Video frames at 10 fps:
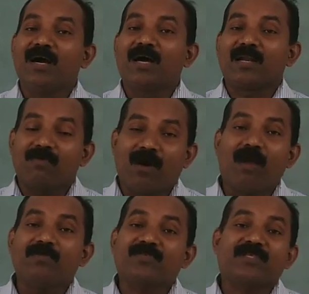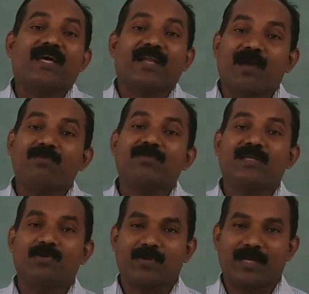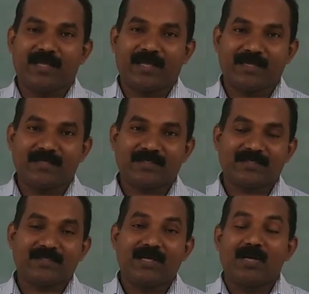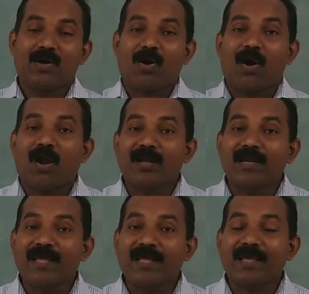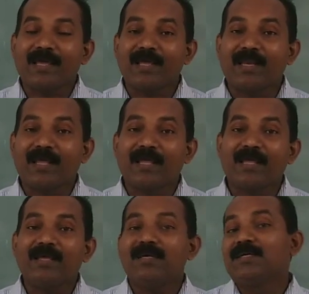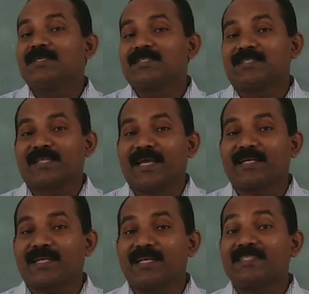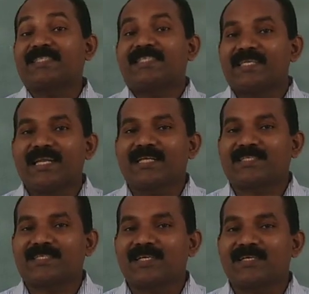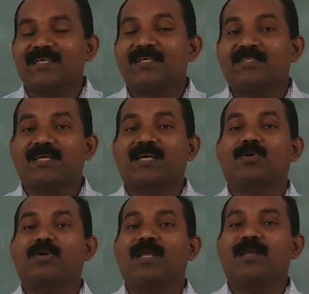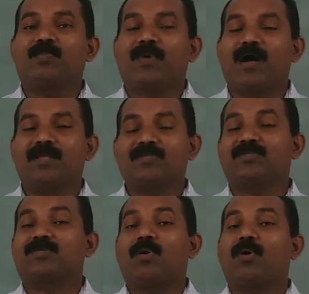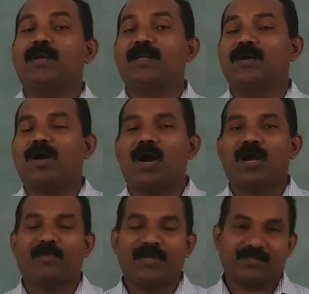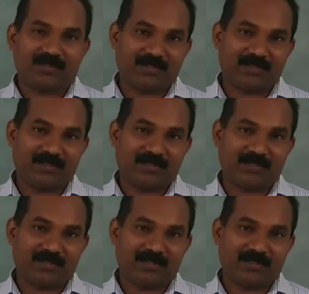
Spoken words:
revolves around the nucleus only in a certain selected circular paths called orbits.